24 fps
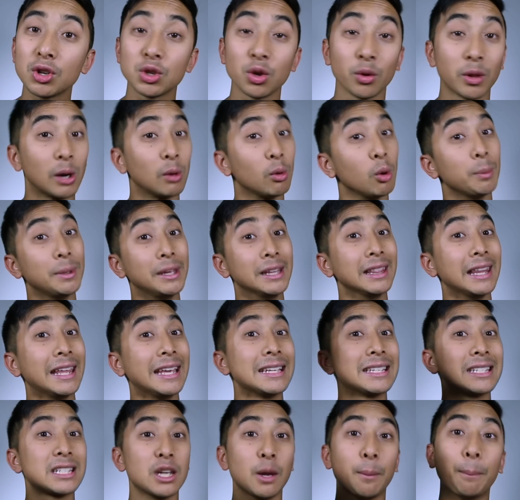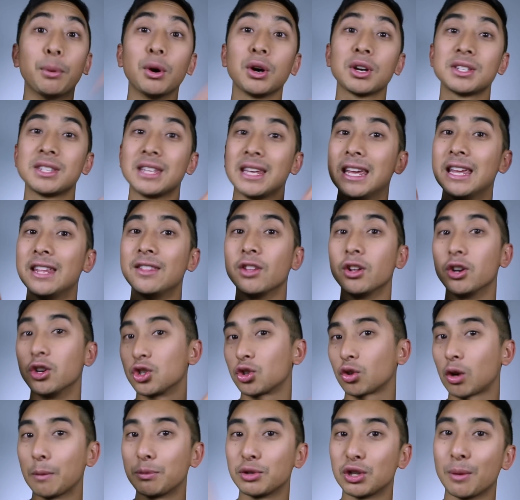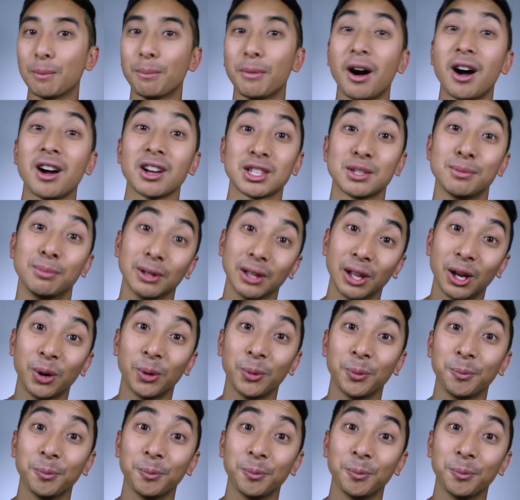so there will be links to books in the description box below.